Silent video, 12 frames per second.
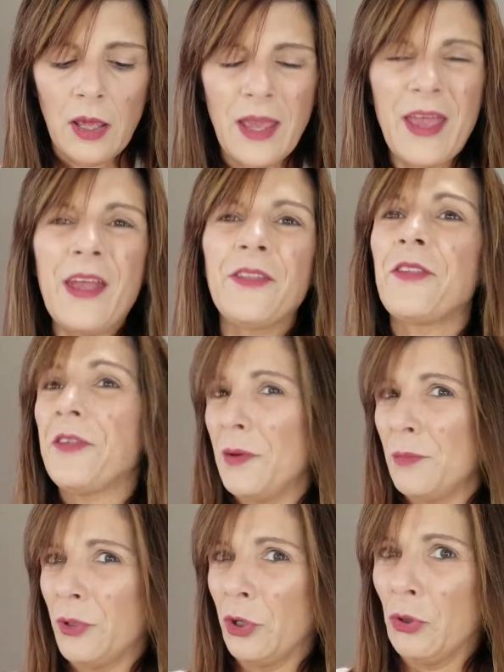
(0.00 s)
and
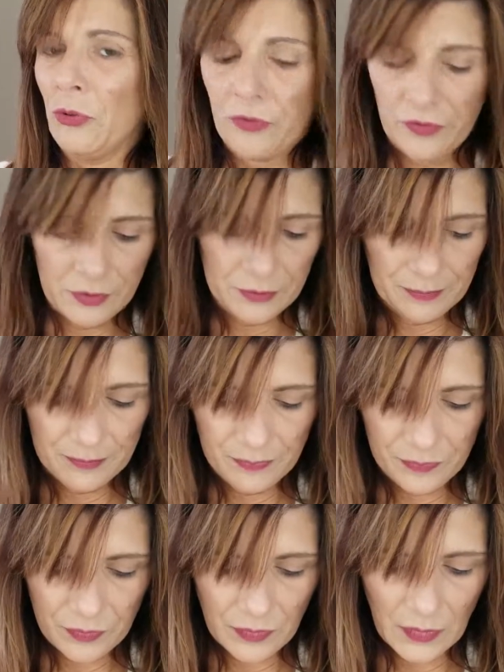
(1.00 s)
some blues.
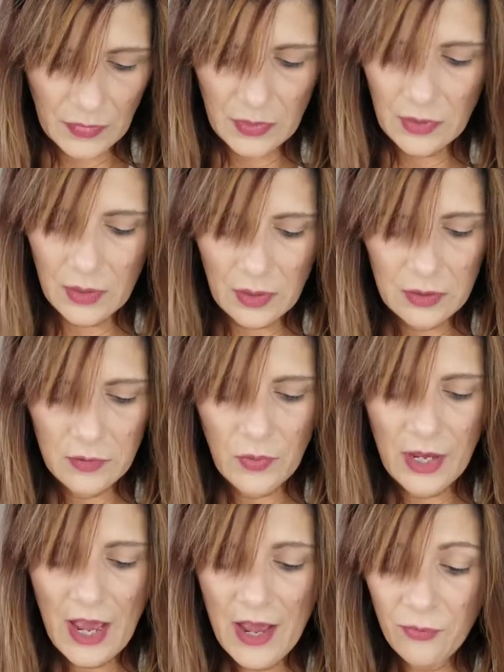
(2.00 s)

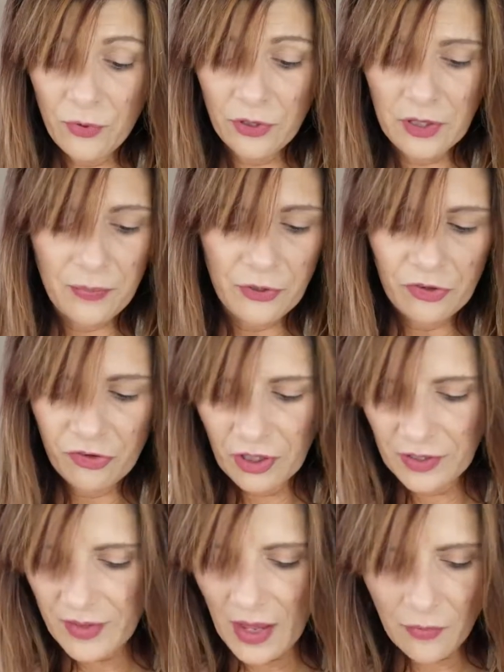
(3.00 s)
Anyway, I really
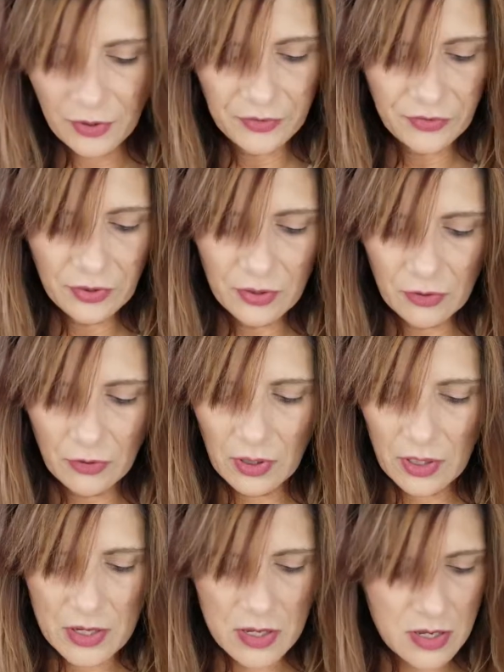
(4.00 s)
appreciate that one too.
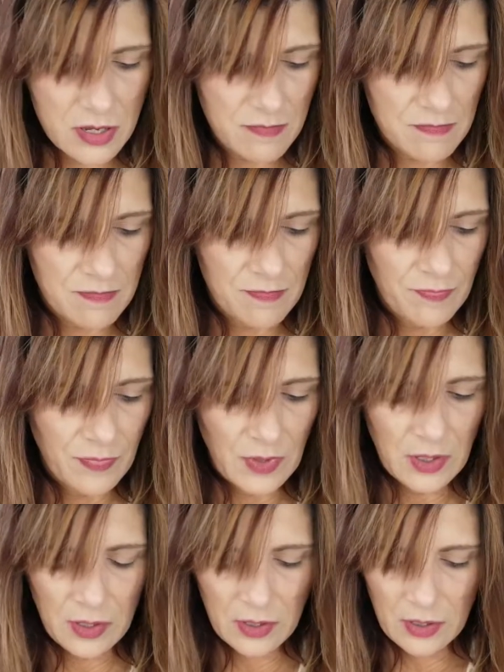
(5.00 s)

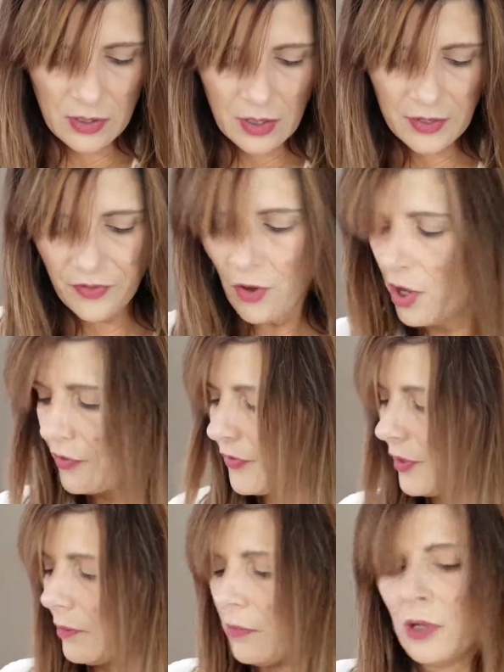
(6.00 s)
That's
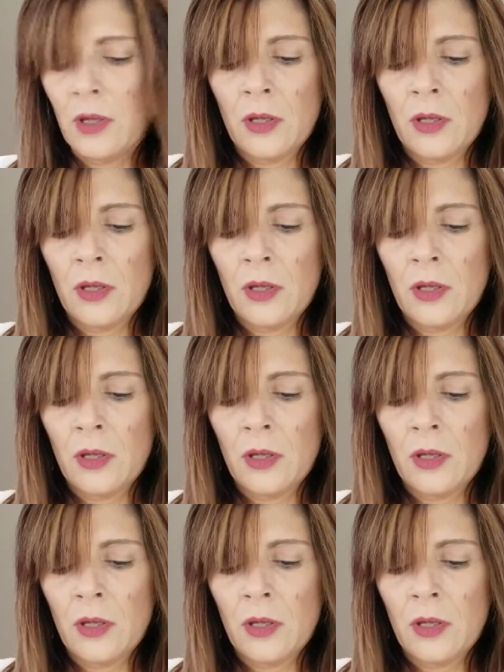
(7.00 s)
awesome.